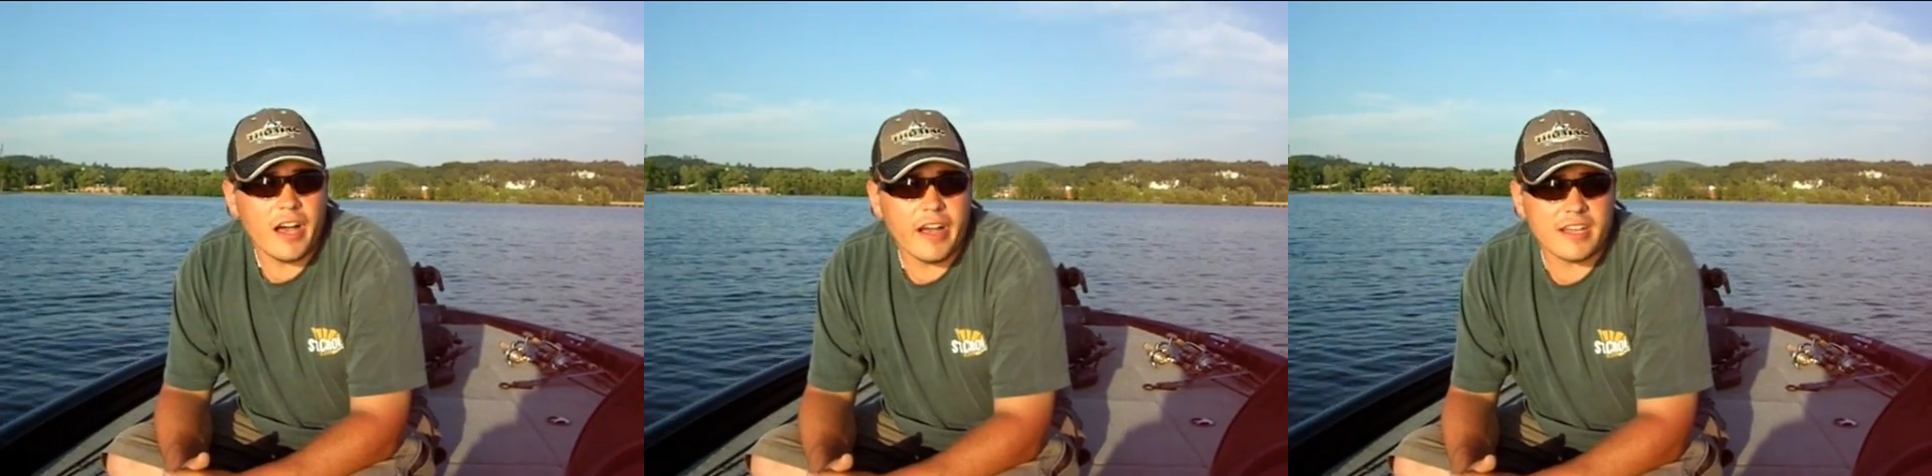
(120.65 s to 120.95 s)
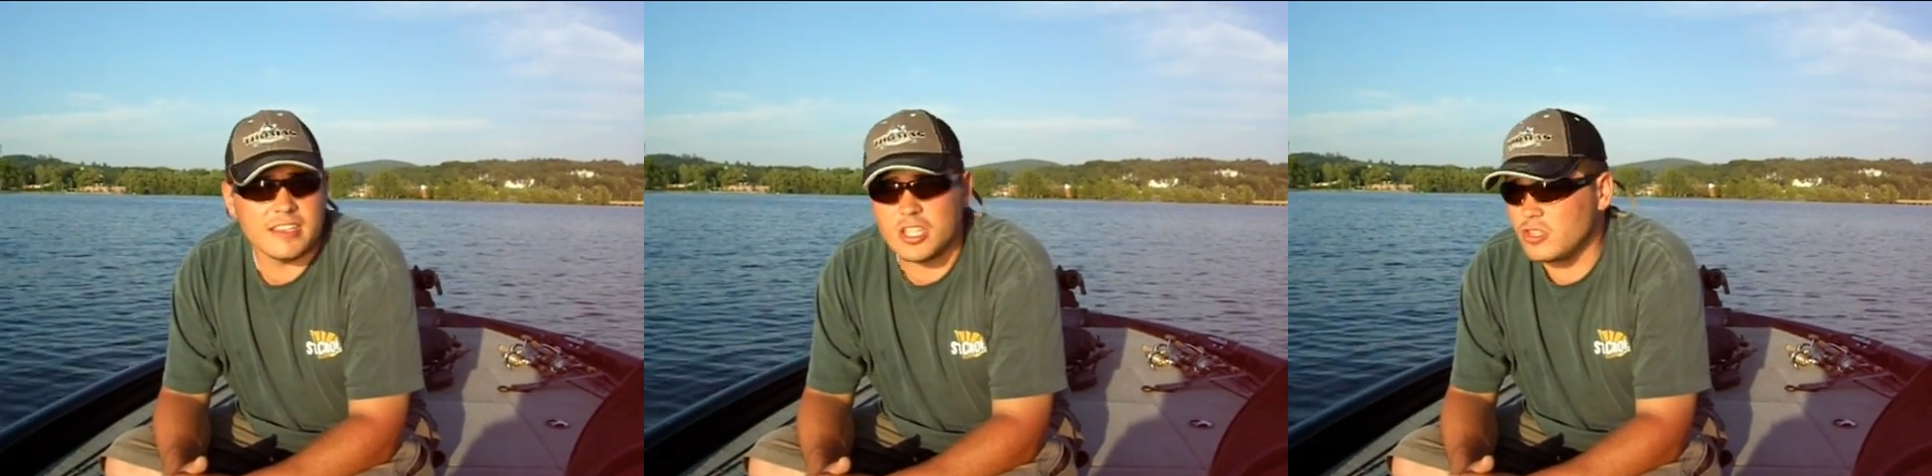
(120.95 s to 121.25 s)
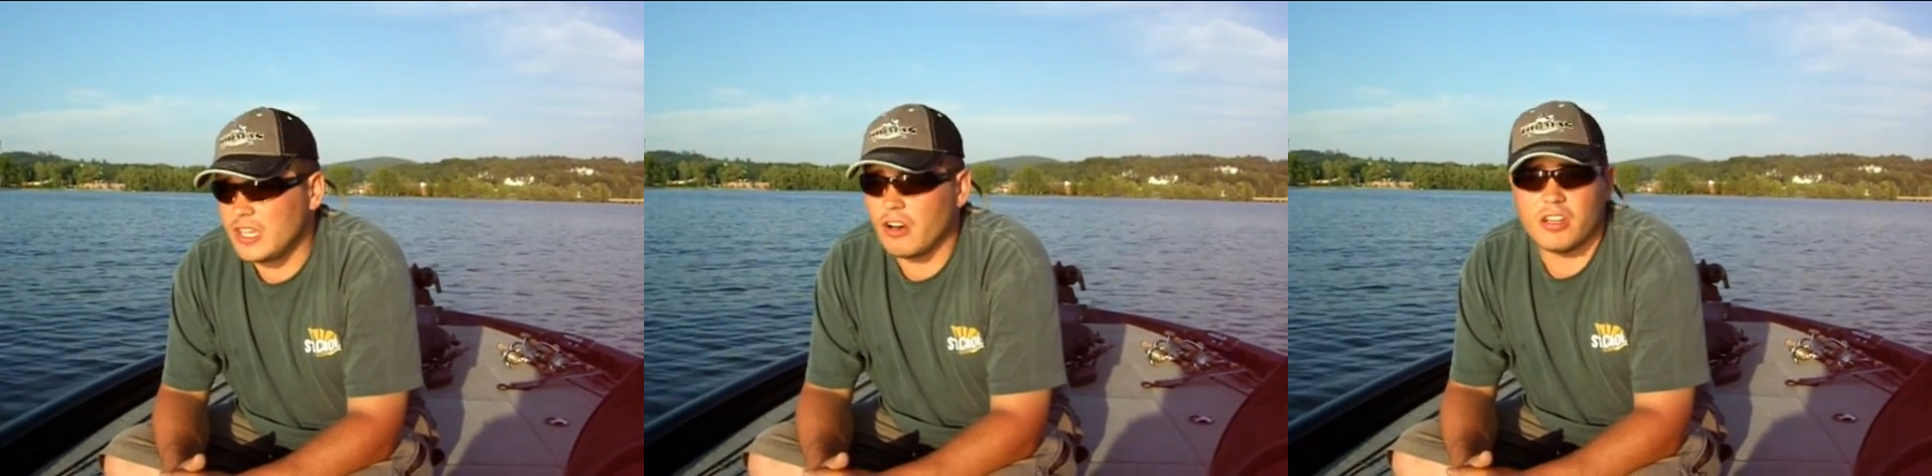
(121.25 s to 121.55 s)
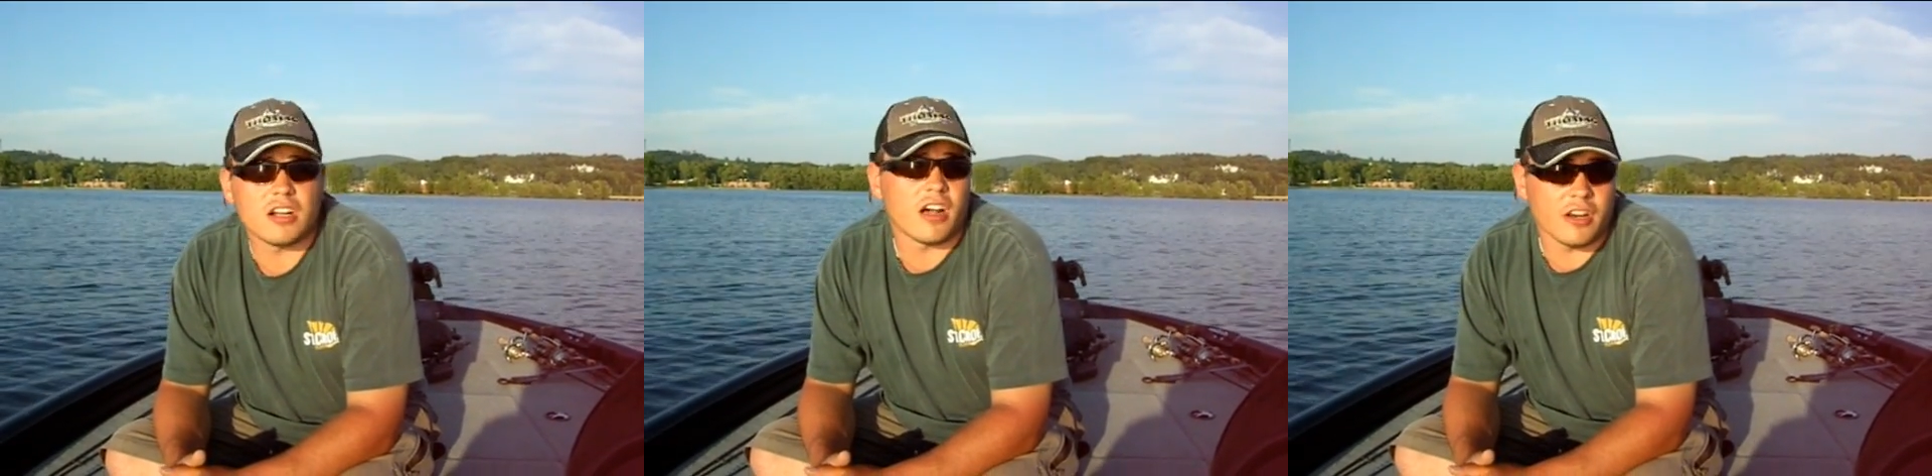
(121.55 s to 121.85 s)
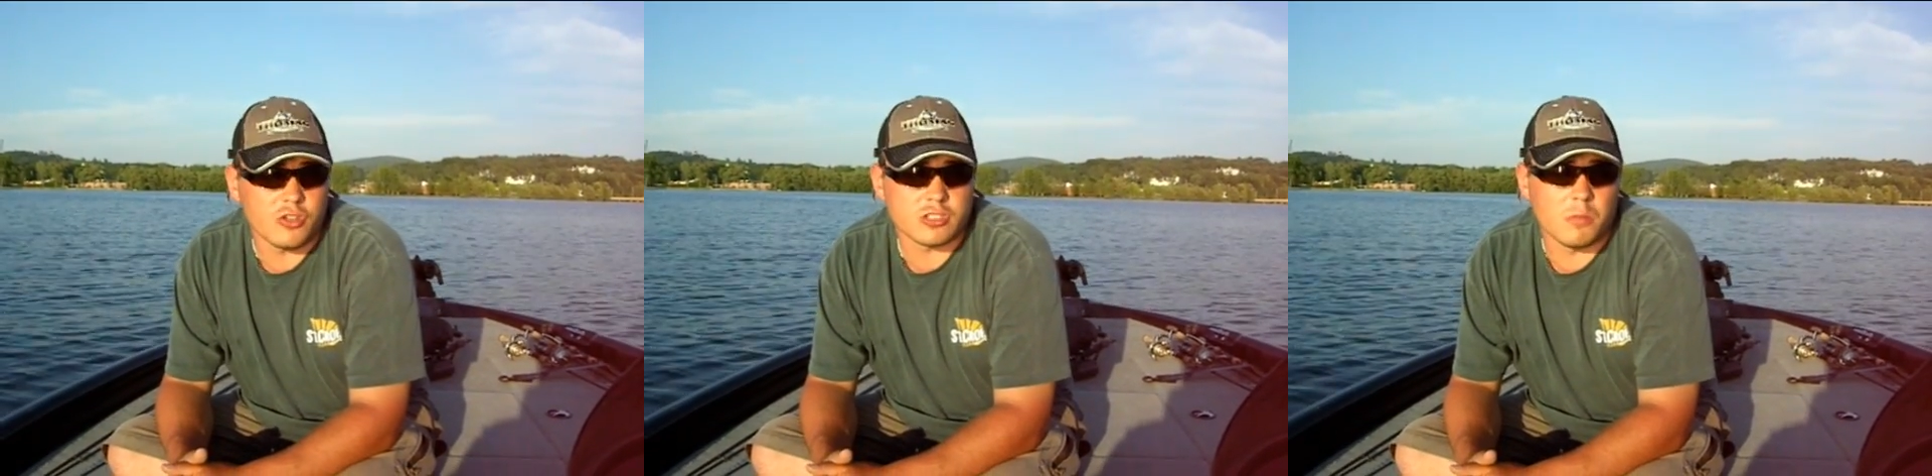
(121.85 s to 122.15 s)
Uh, continued the area,
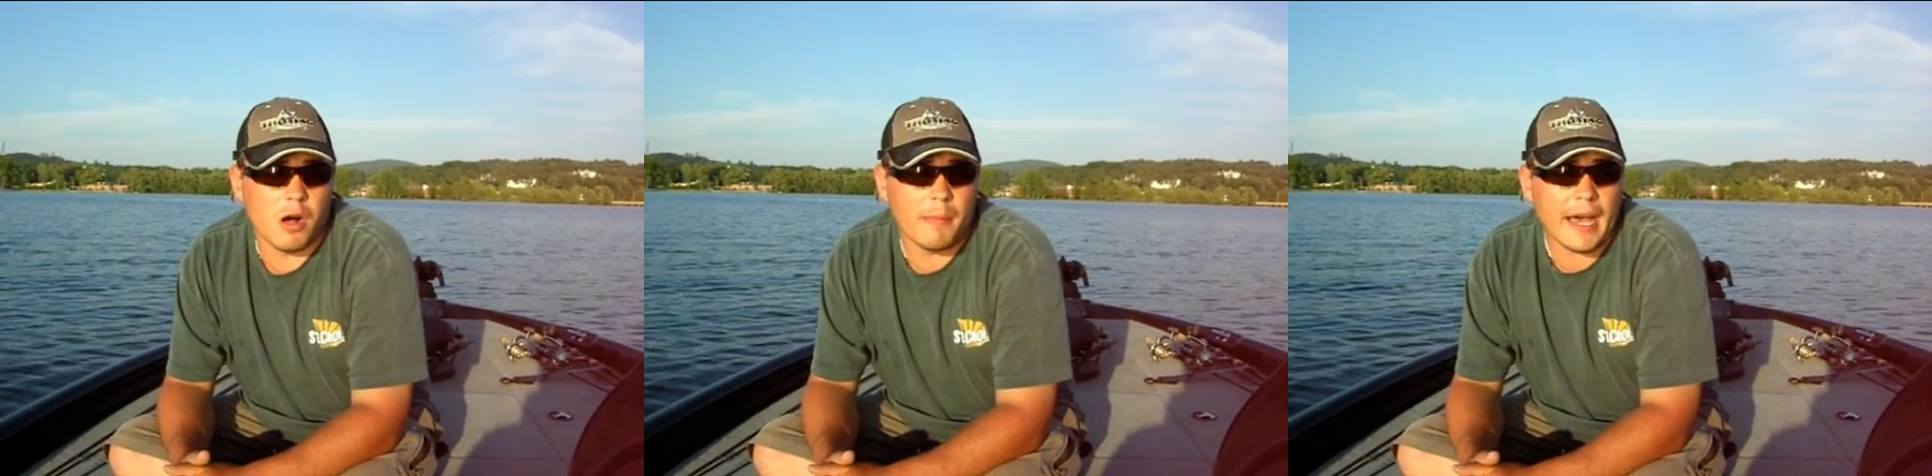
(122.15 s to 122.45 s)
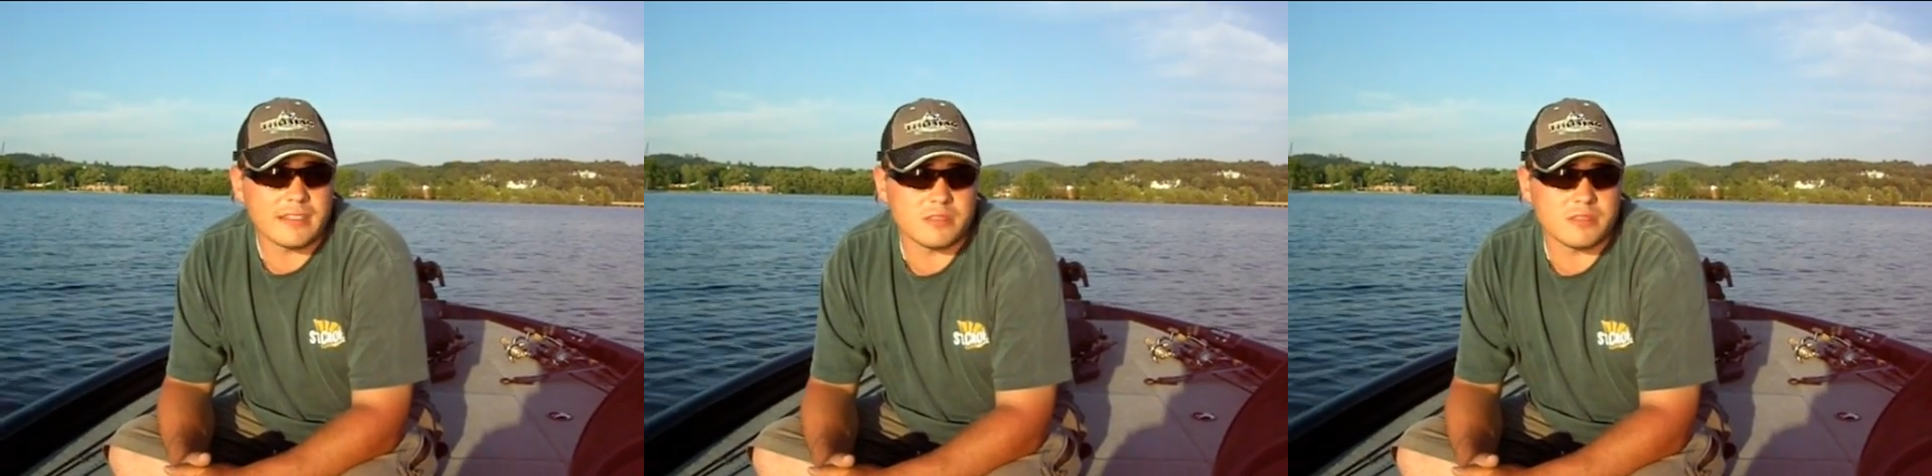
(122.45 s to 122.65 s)
caught another small